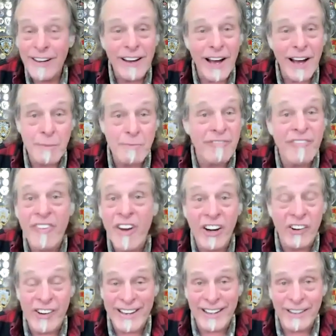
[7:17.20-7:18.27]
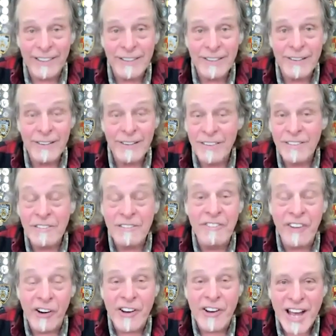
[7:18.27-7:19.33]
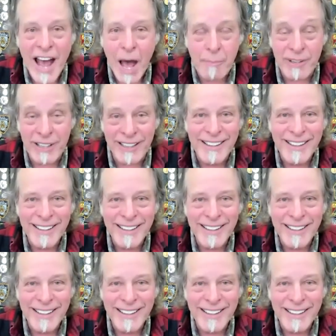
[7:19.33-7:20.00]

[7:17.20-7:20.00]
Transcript: I'm very, very happy.